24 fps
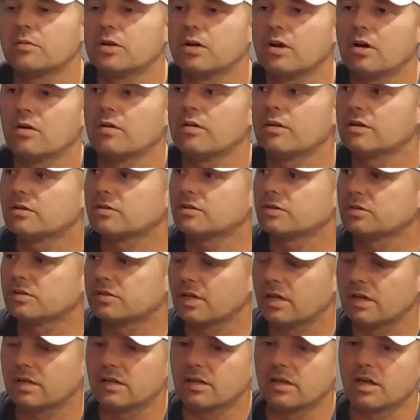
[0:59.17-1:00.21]
You know, this is
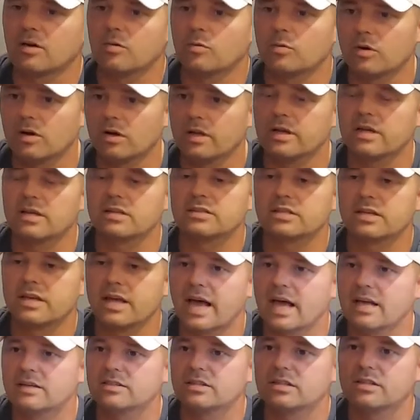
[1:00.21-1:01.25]
it really is. It
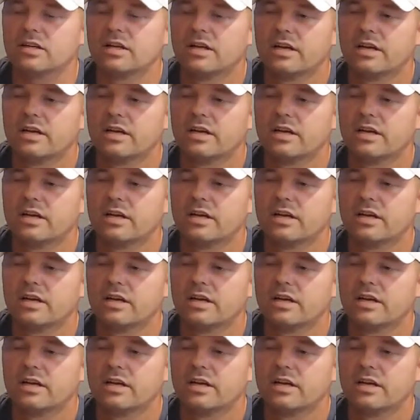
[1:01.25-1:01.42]
has a